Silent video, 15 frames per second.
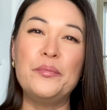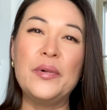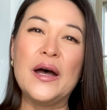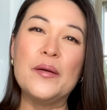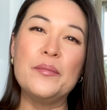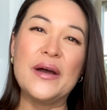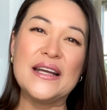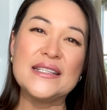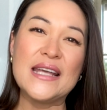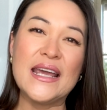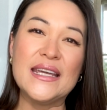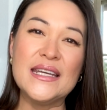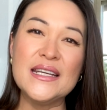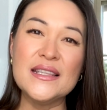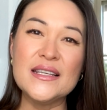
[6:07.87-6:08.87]
But by
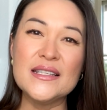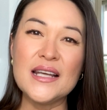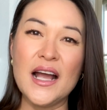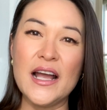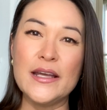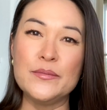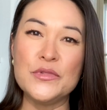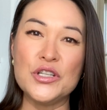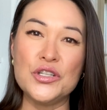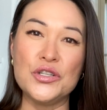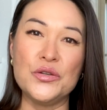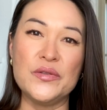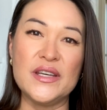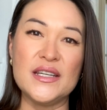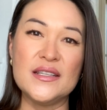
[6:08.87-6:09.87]
taking the time to
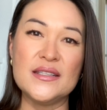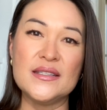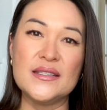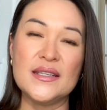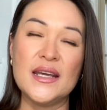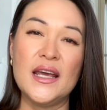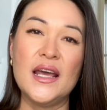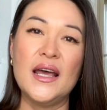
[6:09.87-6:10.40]
do this